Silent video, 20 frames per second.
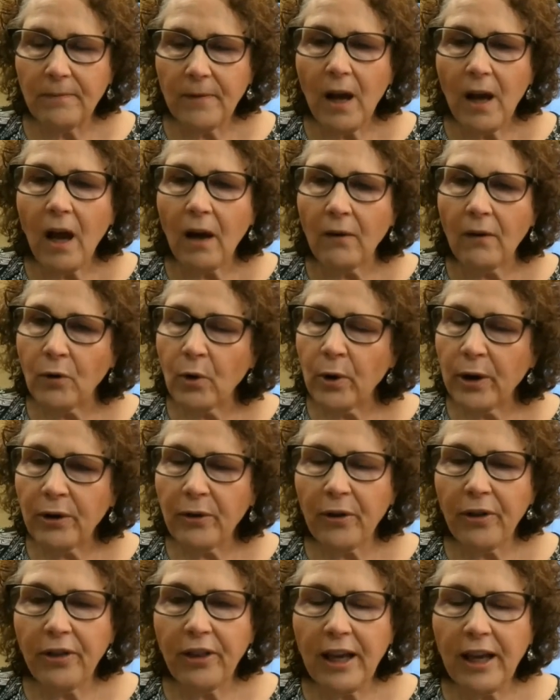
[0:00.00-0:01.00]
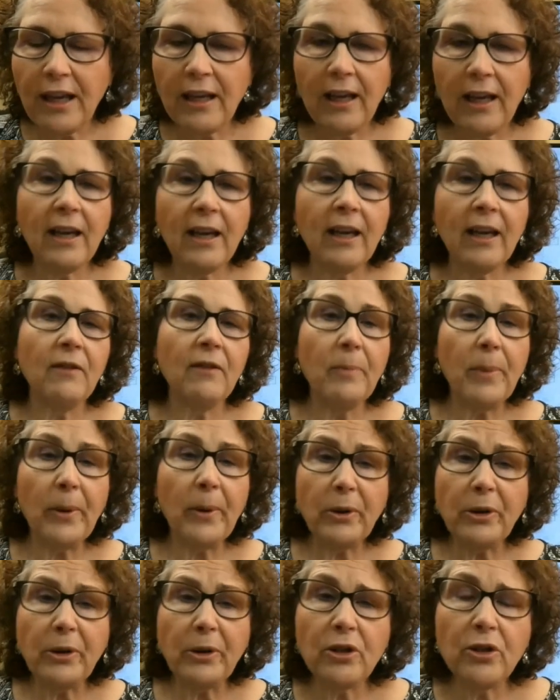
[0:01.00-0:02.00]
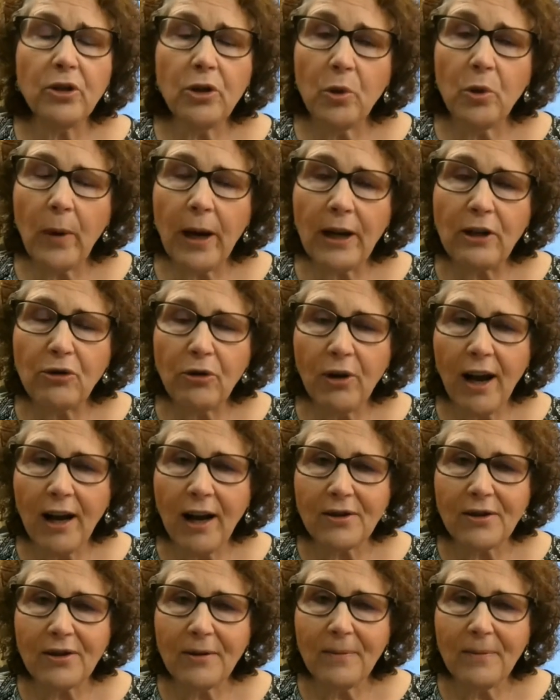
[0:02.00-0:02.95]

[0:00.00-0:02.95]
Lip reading: of critical thinking and of building two-way trust.